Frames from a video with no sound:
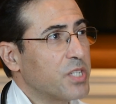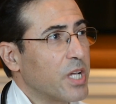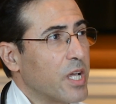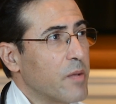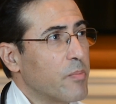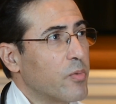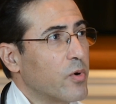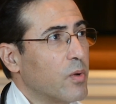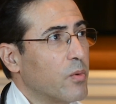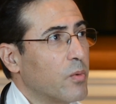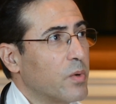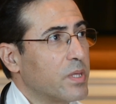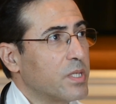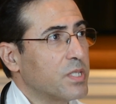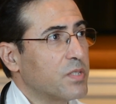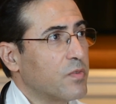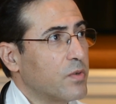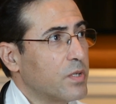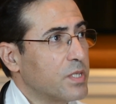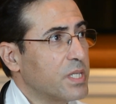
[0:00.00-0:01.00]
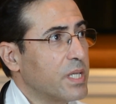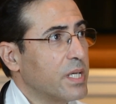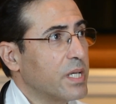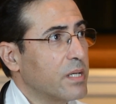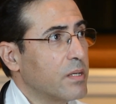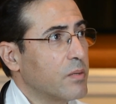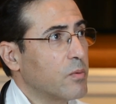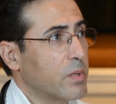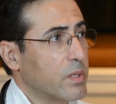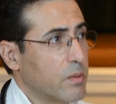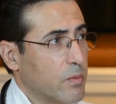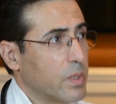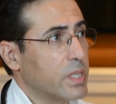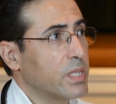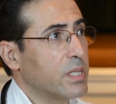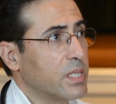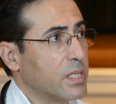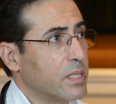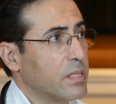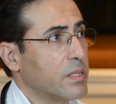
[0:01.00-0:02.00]
April, when this first thing,
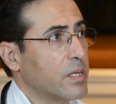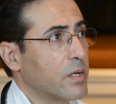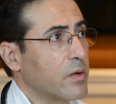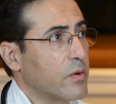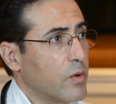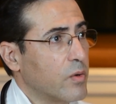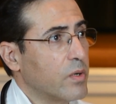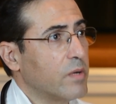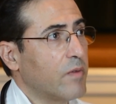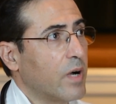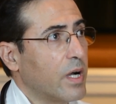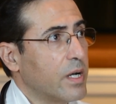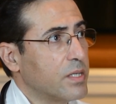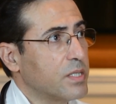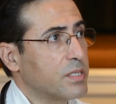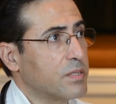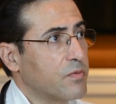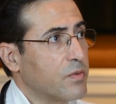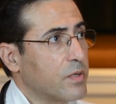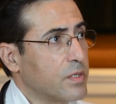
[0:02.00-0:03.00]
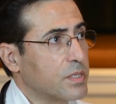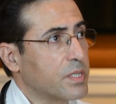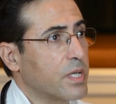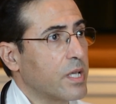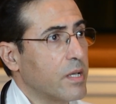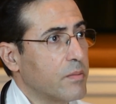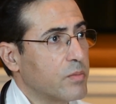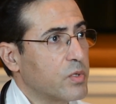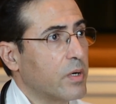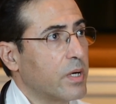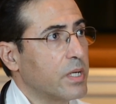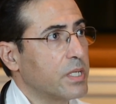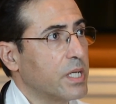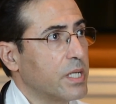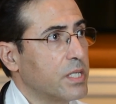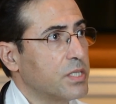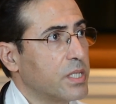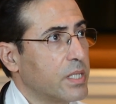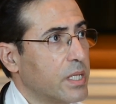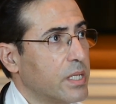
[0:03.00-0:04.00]
when the coronavirus first came to our
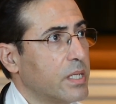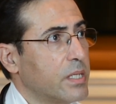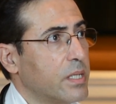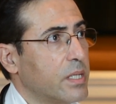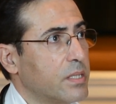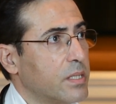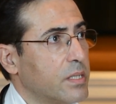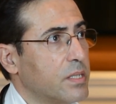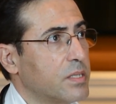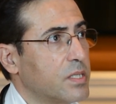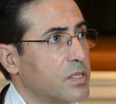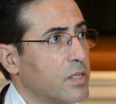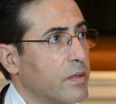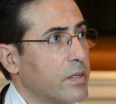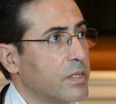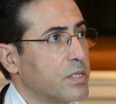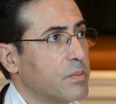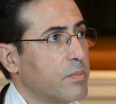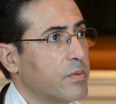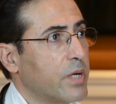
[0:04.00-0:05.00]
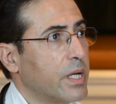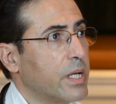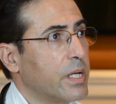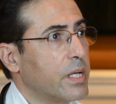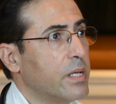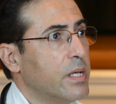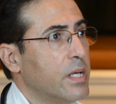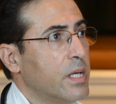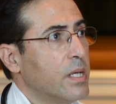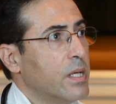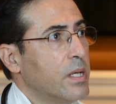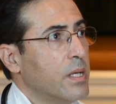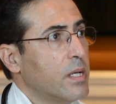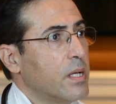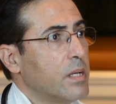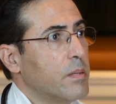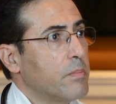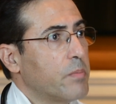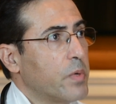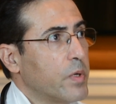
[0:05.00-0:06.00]
attention and started spreading,
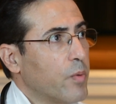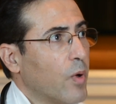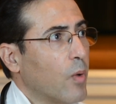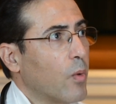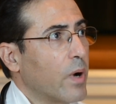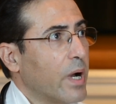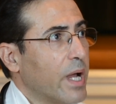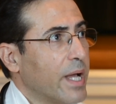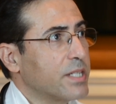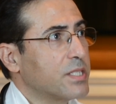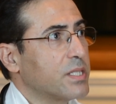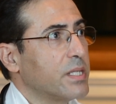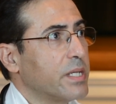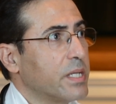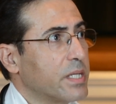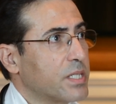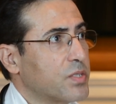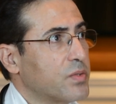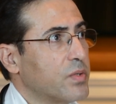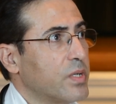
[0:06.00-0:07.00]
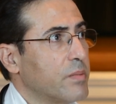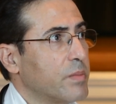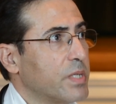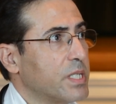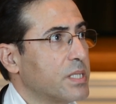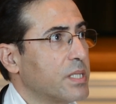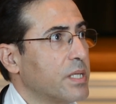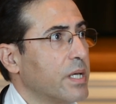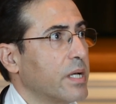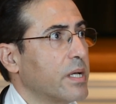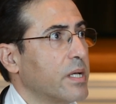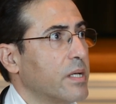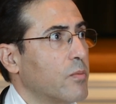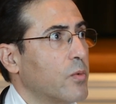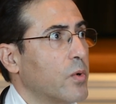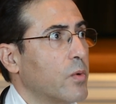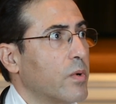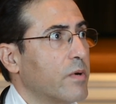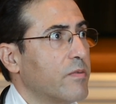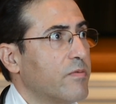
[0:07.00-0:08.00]
people were actually extremely sick, and
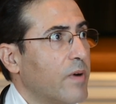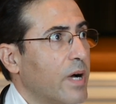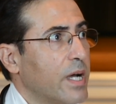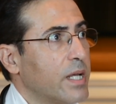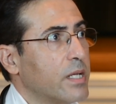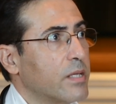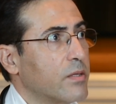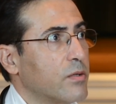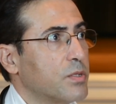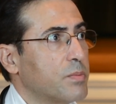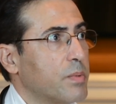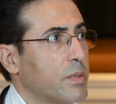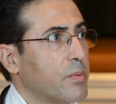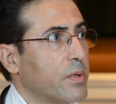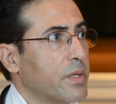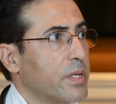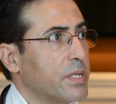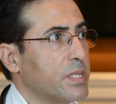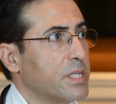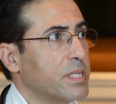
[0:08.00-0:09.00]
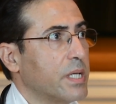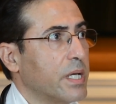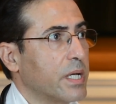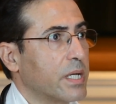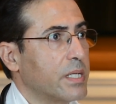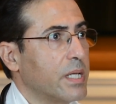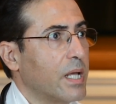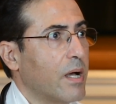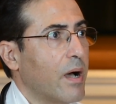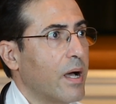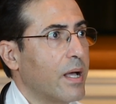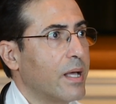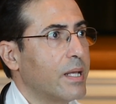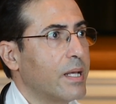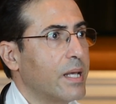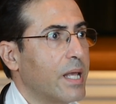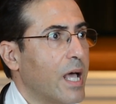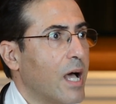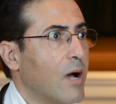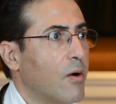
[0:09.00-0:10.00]
we were finding those people that are sick. Now,
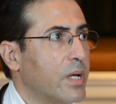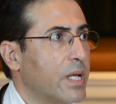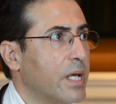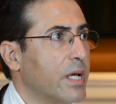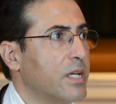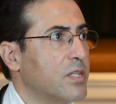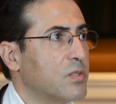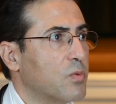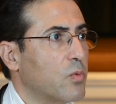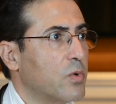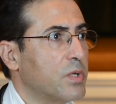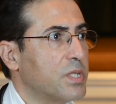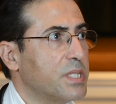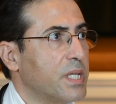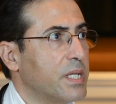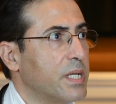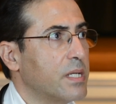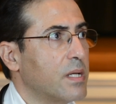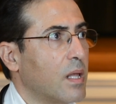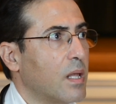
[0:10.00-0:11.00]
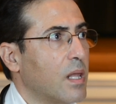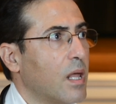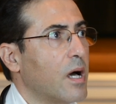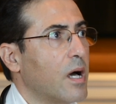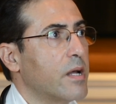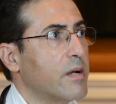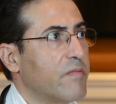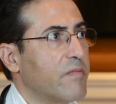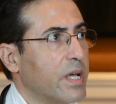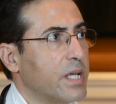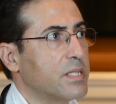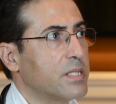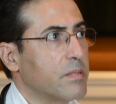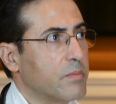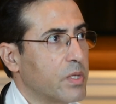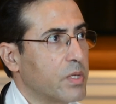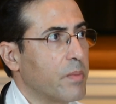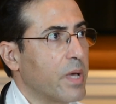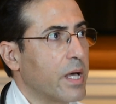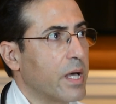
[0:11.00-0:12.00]
nowadays, we're seeing a lot of
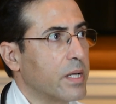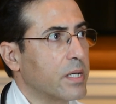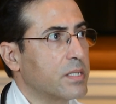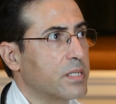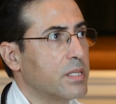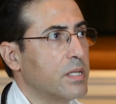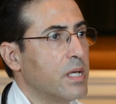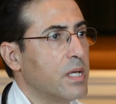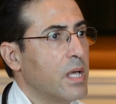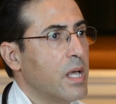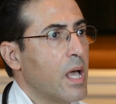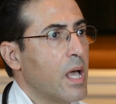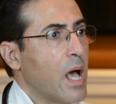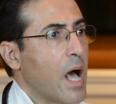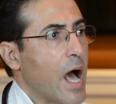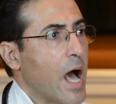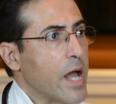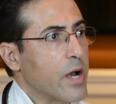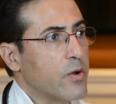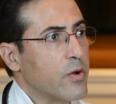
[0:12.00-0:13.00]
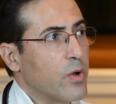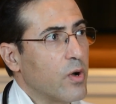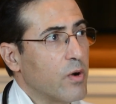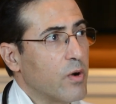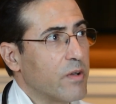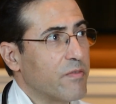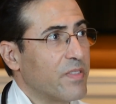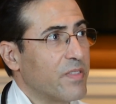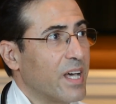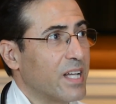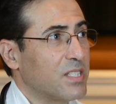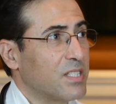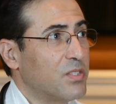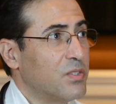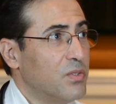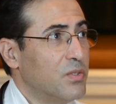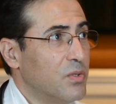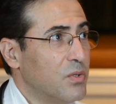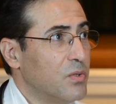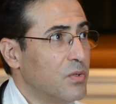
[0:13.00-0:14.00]
asymptomatics. I don't know if that's
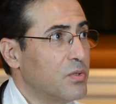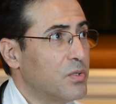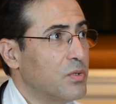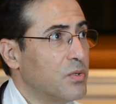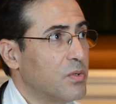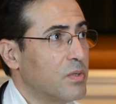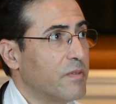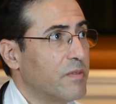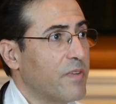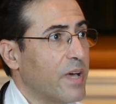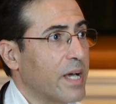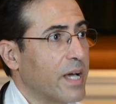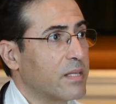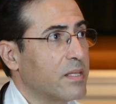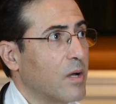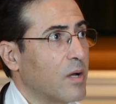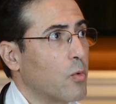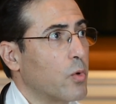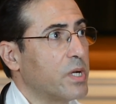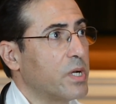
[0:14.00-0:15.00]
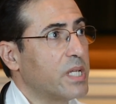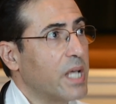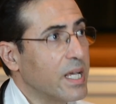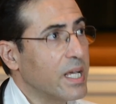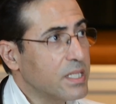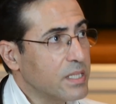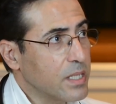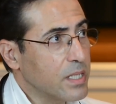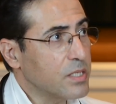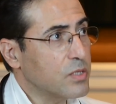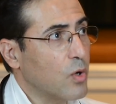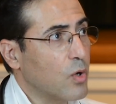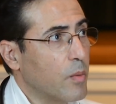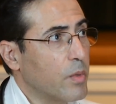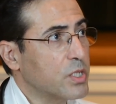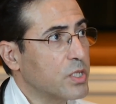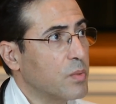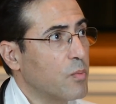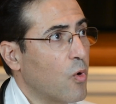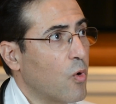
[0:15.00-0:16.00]
due to the fact that we're testing so
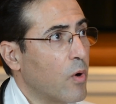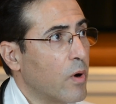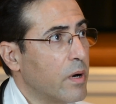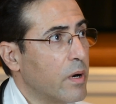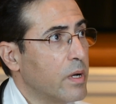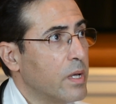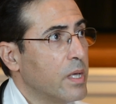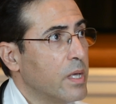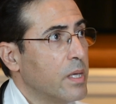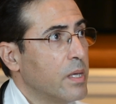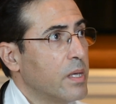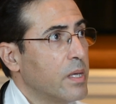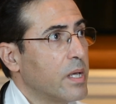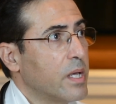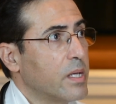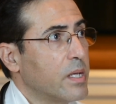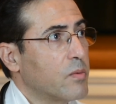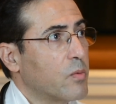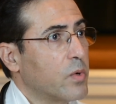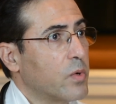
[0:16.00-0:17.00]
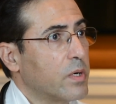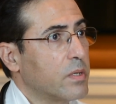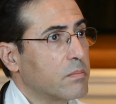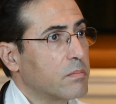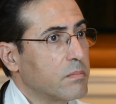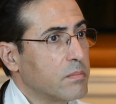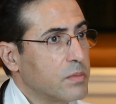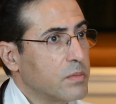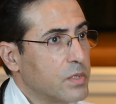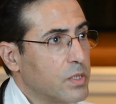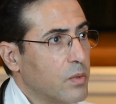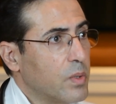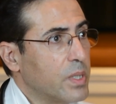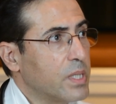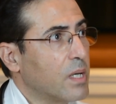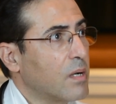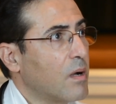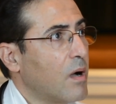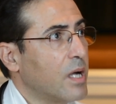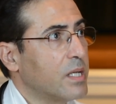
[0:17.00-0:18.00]
much more, and we're
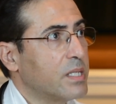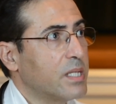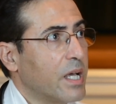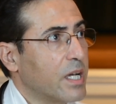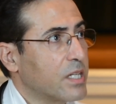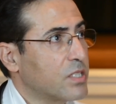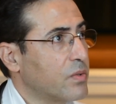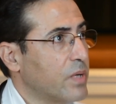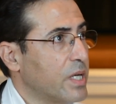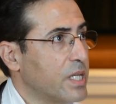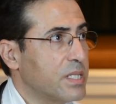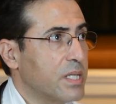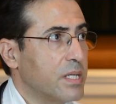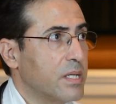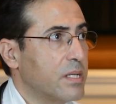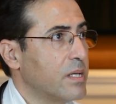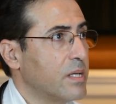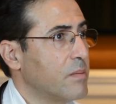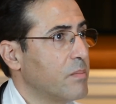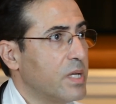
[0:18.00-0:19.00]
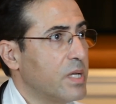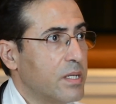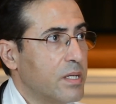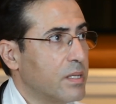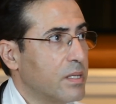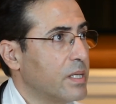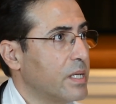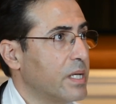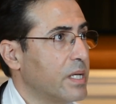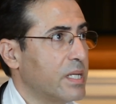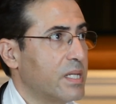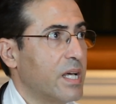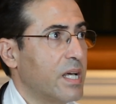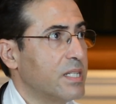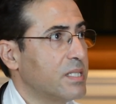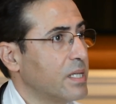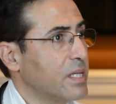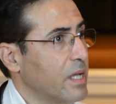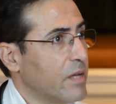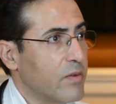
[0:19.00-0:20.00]
doing the contact tracing immediately and
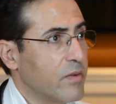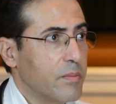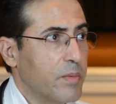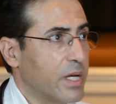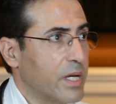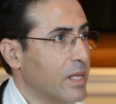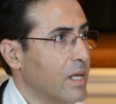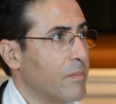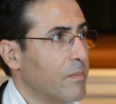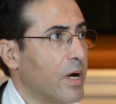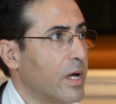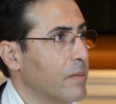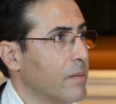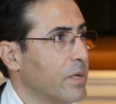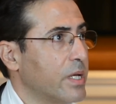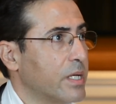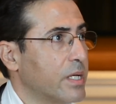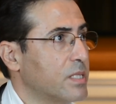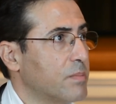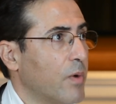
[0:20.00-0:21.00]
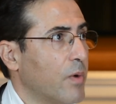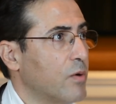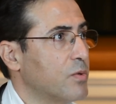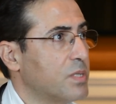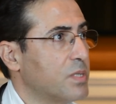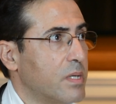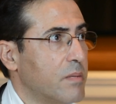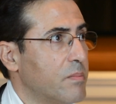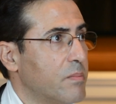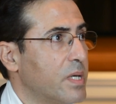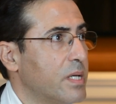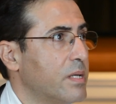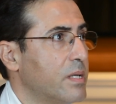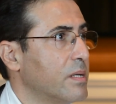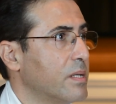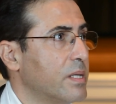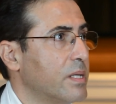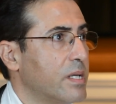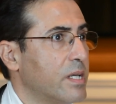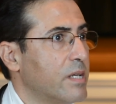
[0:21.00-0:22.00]
testing everybody that might have been exposed
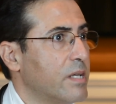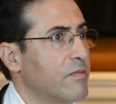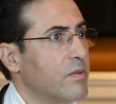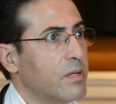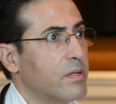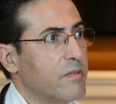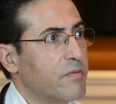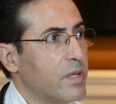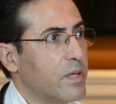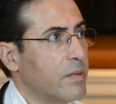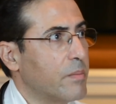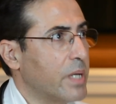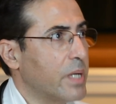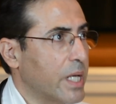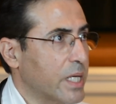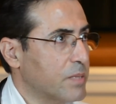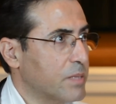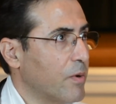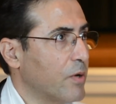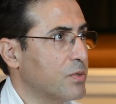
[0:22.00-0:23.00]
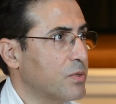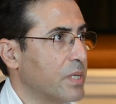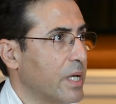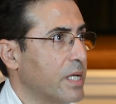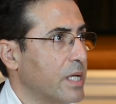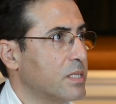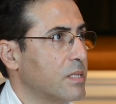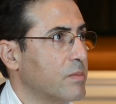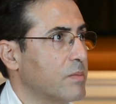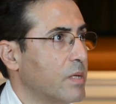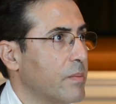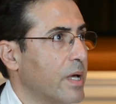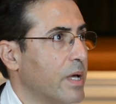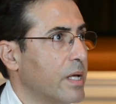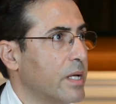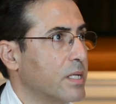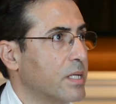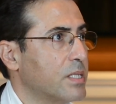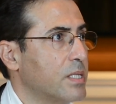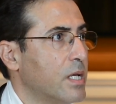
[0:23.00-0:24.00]
immediately, even if they've been exposed to
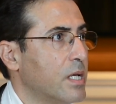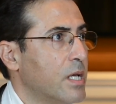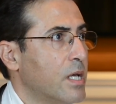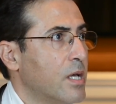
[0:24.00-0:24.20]
asymptomatics,